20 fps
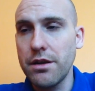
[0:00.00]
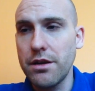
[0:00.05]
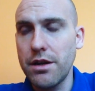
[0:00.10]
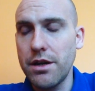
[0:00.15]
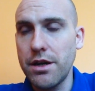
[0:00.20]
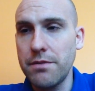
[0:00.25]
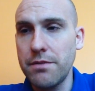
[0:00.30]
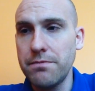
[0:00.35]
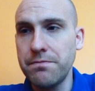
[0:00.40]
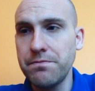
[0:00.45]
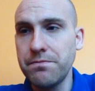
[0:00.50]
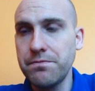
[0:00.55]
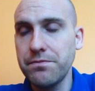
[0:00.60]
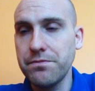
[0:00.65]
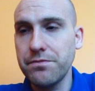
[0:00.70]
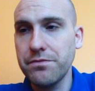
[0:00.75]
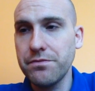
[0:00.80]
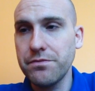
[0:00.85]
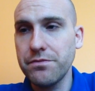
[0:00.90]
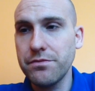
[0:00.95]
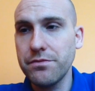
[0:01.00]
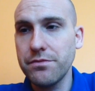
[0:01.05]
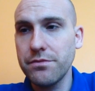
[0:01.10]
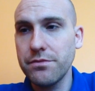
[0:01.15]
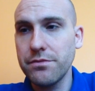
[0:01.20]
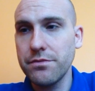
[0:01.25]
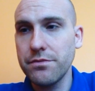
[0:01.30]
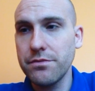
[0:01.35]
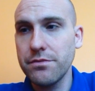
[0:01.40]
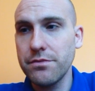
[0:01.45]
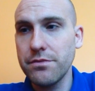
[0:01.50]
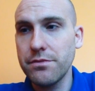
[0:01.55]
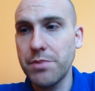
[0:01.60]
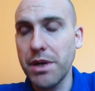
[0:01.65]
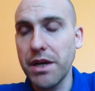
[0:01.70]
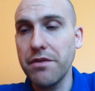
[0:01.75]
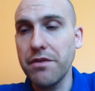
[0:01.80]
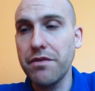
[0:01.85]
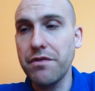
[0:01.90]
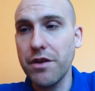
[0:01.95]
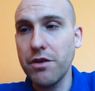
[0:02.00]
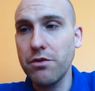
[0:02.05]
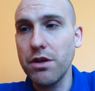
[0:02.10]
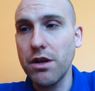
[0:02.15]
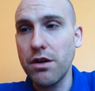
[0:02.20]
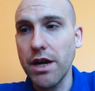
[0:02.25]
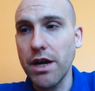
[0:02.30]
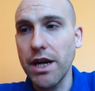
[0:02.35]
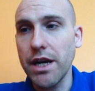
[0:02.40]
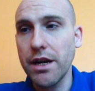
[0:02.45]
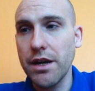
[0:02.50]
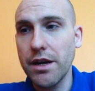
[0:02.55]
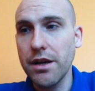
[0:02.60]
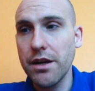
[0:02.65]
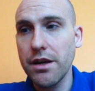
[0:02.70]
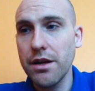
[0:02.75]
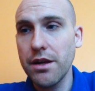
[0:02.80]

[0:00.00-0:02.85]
but it felt like